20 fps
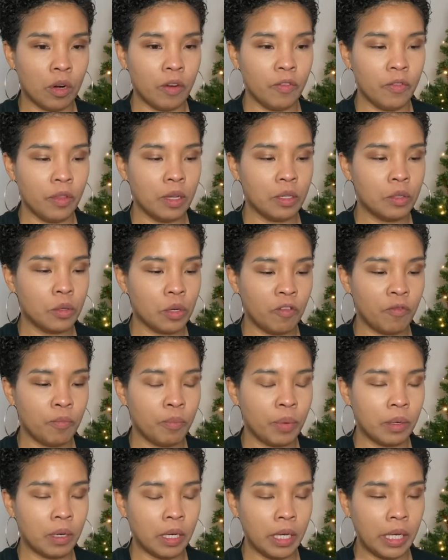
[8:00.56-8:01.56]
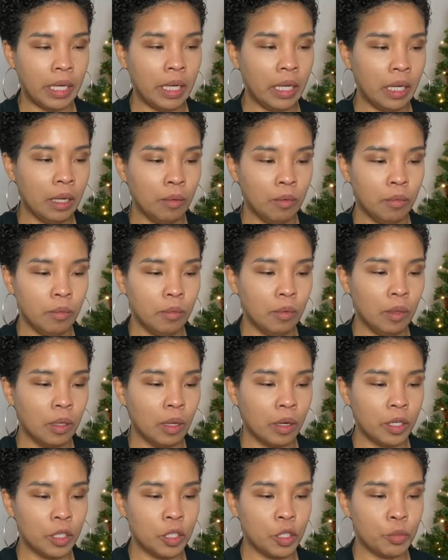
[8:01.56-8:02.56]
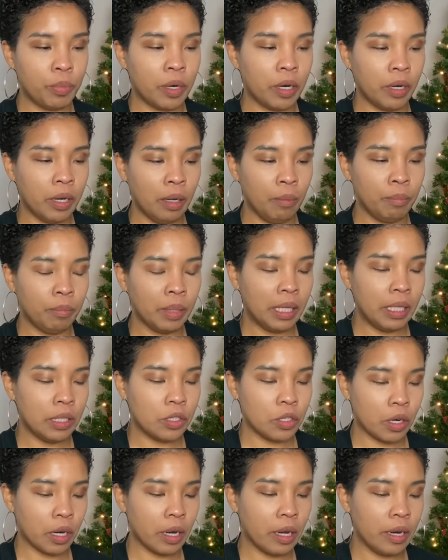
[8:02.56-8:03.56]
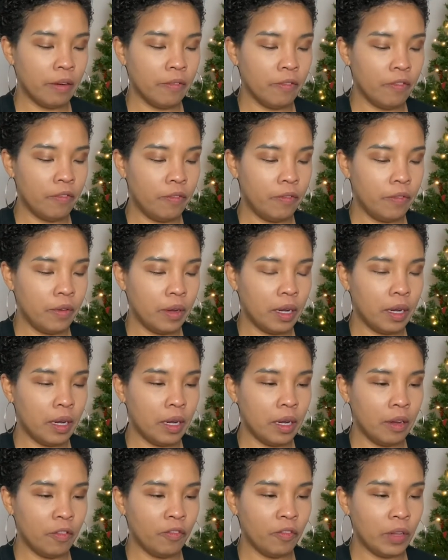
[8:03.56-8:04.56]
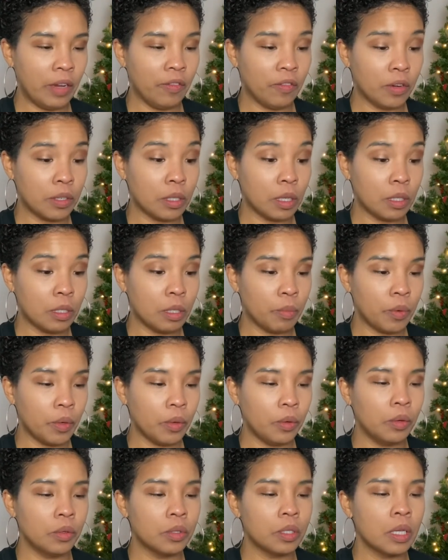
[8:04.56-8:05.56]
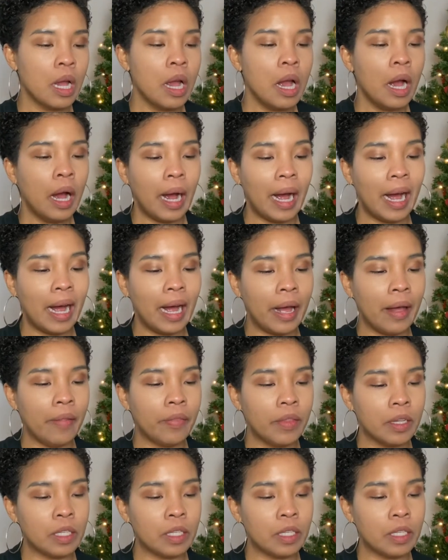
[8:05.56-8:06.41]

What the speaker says: the sort of large party pleaser kind of flavors, I suppose. And the